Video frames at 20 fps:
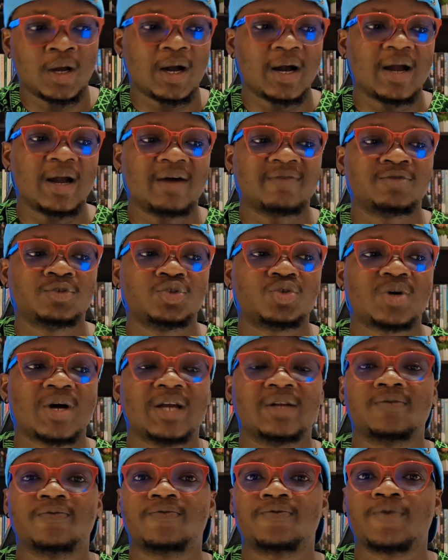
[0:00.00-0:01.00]
I haven't
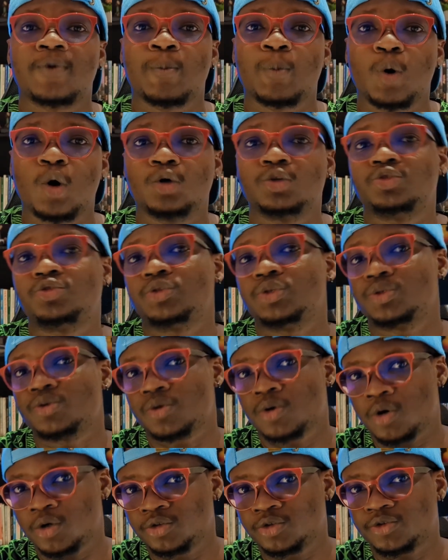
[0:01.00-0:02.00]
tried from country to
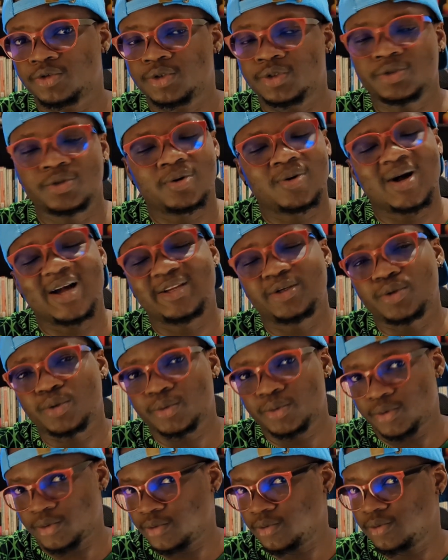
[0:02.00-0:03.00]
country, so I
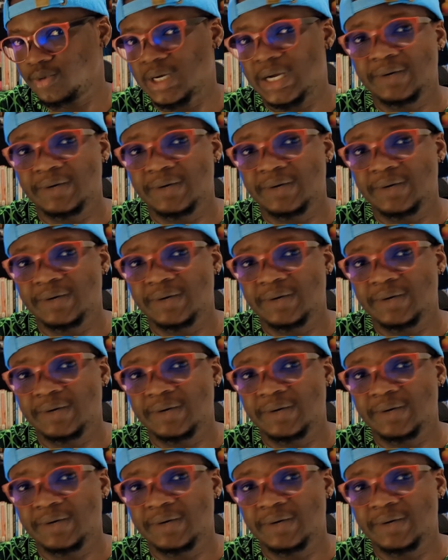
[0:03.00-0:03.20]
don't know.